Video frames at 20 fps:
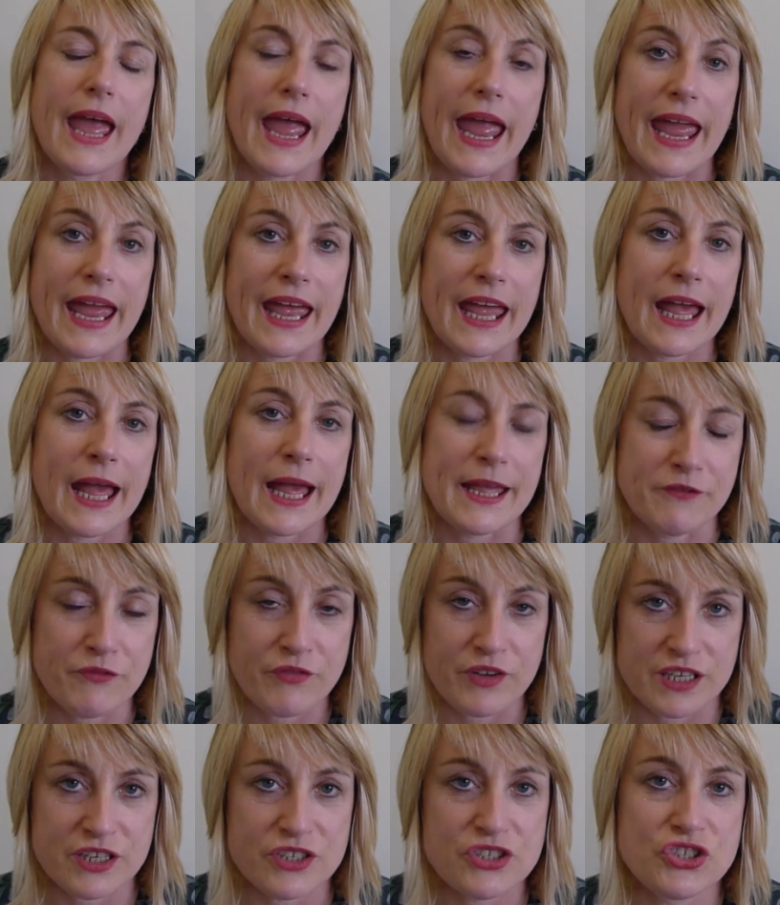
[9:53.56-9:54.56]
and
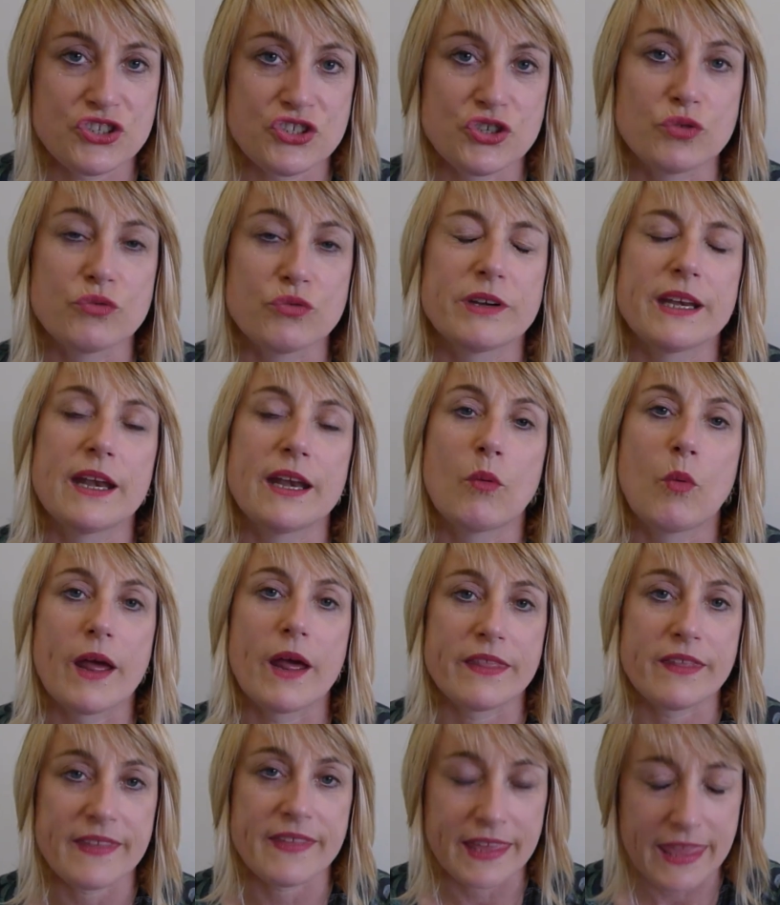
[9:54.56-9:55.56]
feed it to children in a
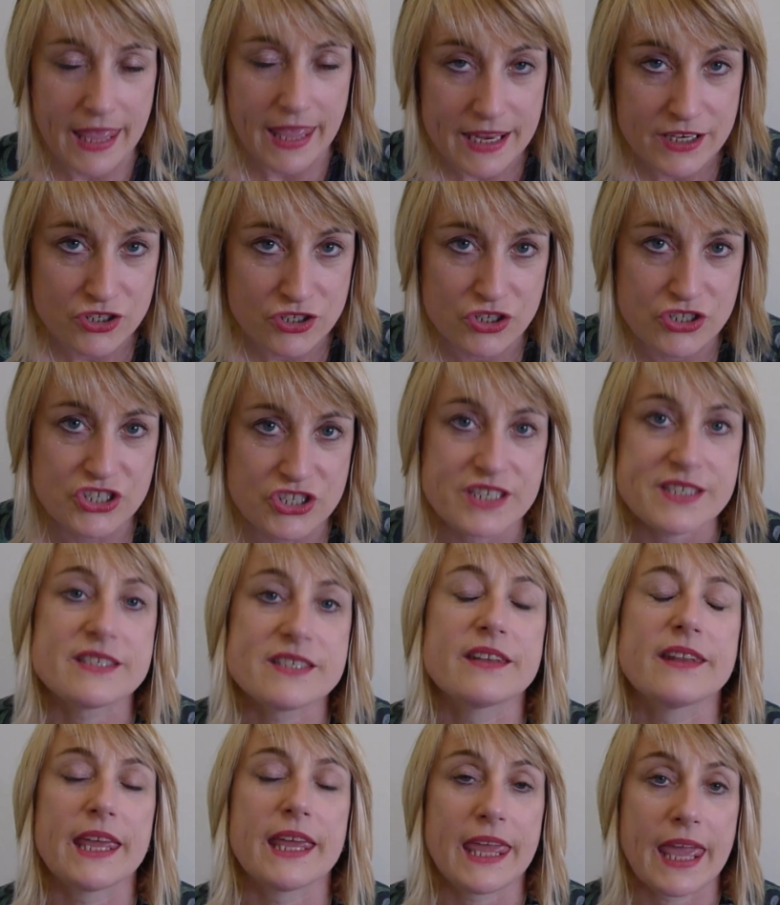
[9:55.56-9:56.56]
way that they can
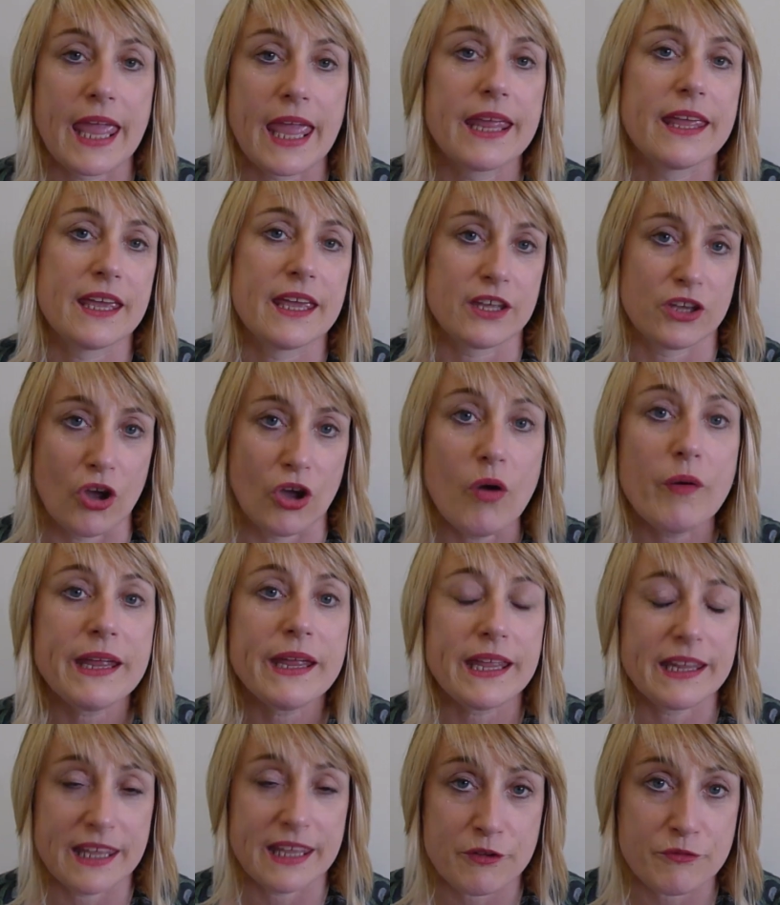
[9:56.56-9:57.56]
digest and they can get
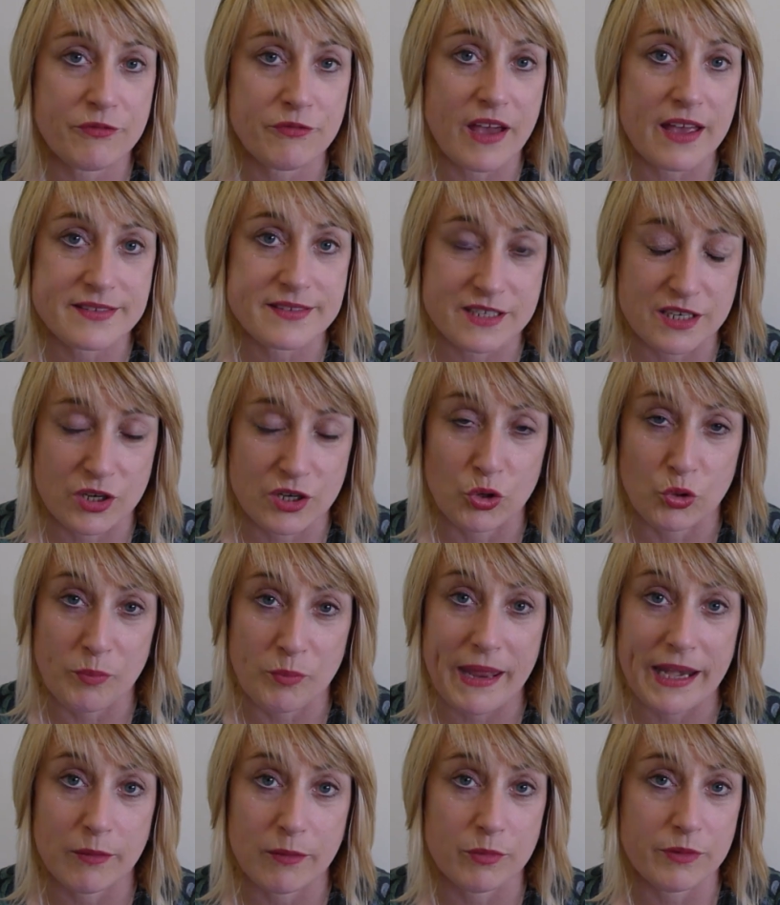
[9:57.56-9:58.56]
going and get fast and
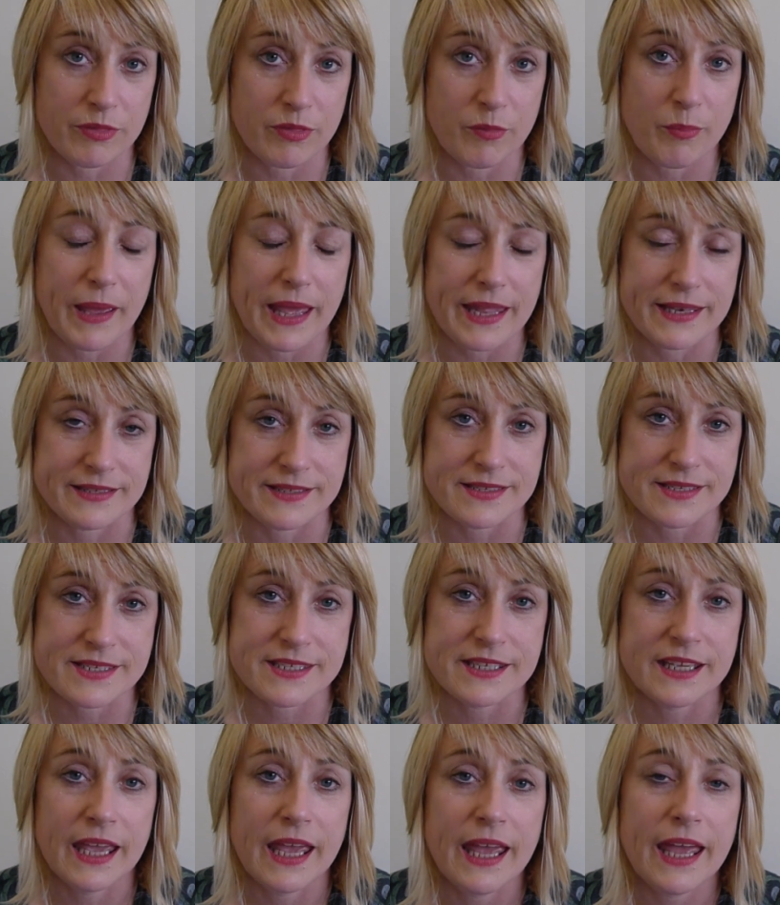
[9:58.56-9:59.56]
automatic with the
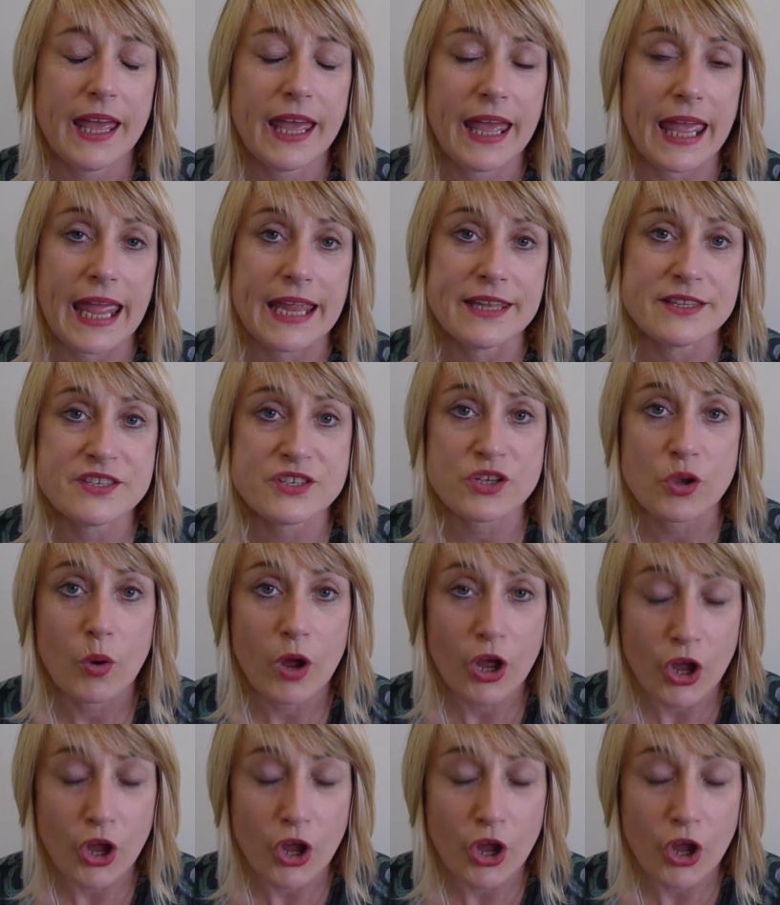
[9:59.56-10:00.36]
patterns. And so I